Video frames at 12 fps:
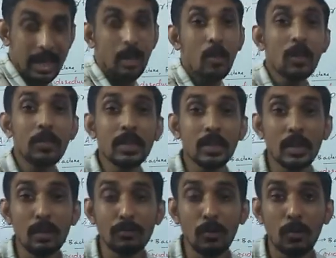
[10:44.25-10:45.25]
along
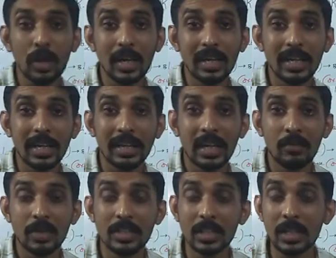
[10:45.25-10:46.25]
with foreign DNA
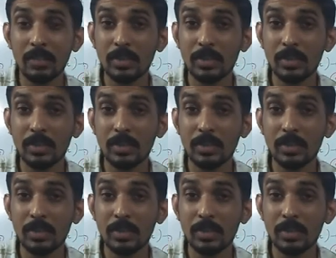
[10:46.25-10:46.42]
which